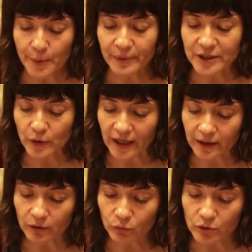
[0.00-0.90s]
By
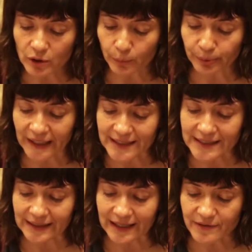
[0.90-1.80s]
tracking ruderal
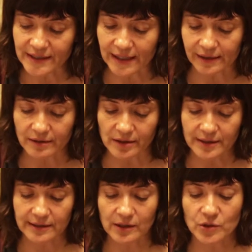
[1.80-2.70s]
plants' life
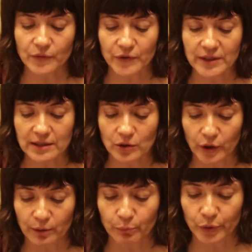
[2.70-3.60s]
cycles, their different
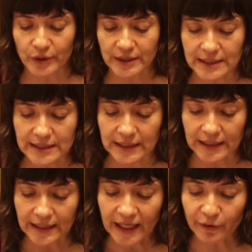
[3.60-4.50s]
starting points,
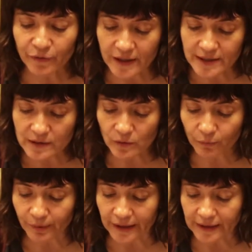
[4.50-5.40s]
and phases
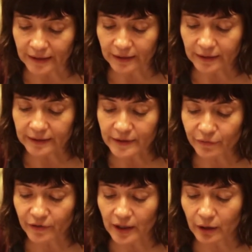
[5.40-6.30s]
of budding,
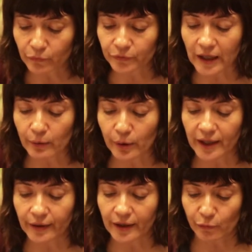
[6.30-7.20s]
leafing,
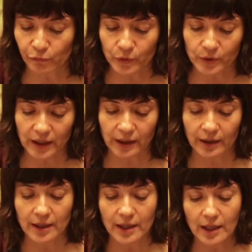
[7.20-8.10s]
flowering, and
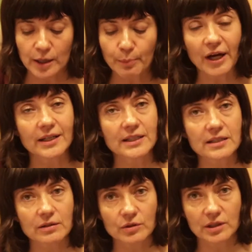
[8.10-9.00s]
fruiting, the
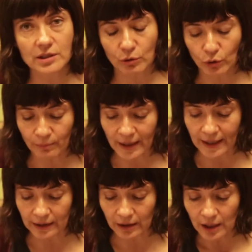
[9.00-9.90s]
botanists could
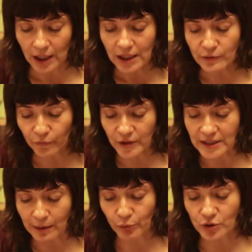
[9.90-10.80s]
determine different
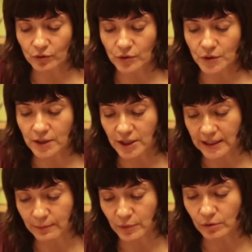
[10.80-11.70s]
temperature
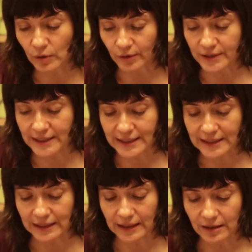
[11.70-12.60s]
regimes throughout the
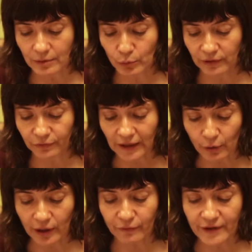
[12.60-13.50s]
city, with
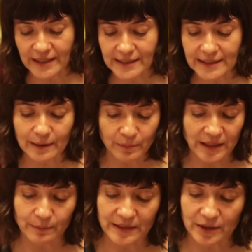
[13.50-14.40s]
flowering phases
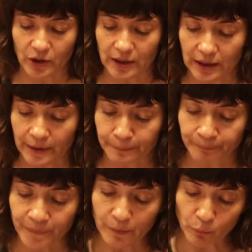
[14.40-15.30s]
sometimes starting
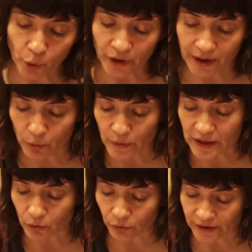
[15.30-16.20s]
more than a
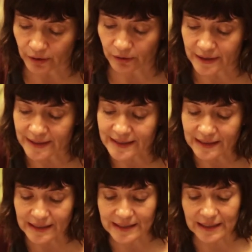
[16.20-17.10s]
week earlier in the
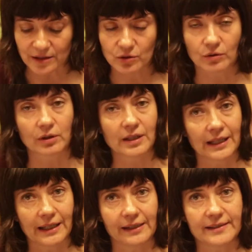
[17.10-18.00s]
city center
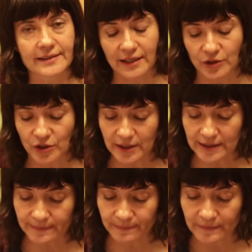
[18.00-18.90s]
than at its edges.